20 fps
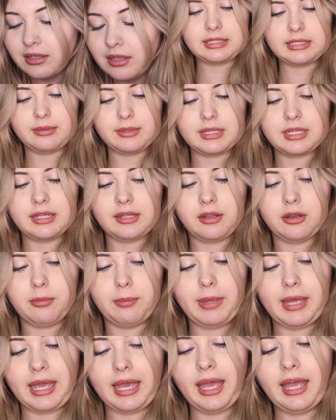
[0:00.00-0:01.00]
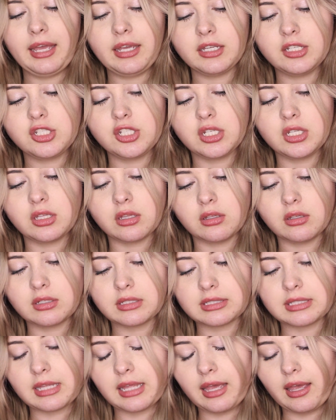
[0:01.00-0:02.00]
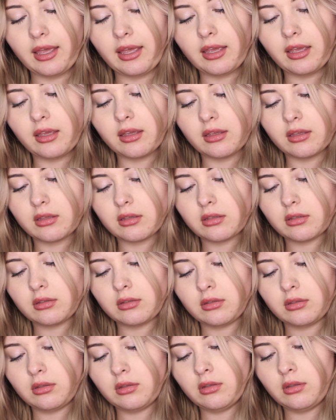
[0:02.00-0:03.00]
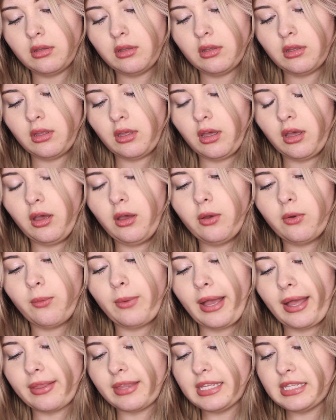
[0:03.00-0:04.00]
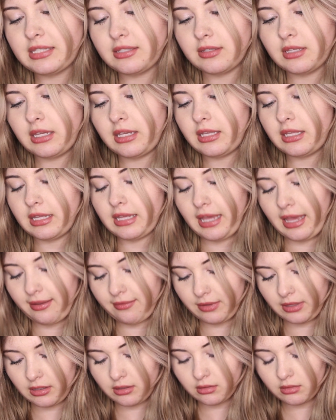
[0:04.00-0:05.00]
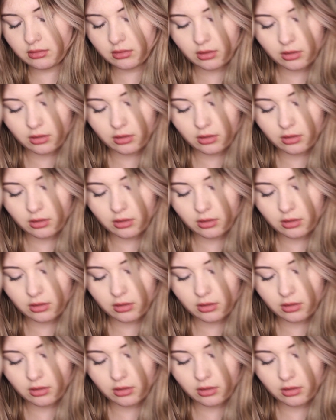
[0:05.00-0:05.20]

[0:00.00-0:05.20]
Let's see what the little packaging looks like. Oh wow, that's heavy.